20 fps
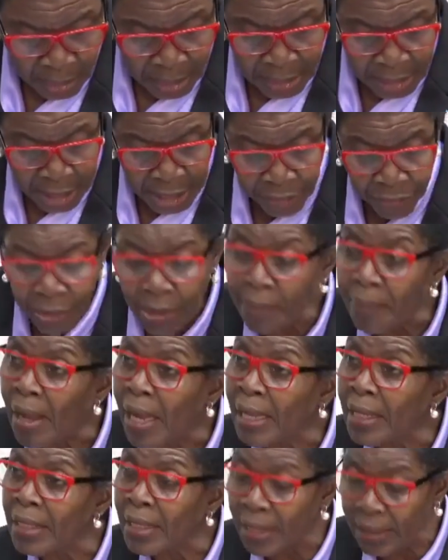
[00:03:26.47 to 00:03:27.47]
did
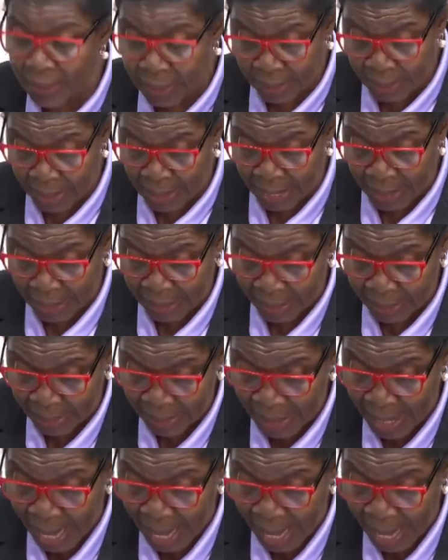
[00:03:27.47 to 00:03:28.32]
remind us that the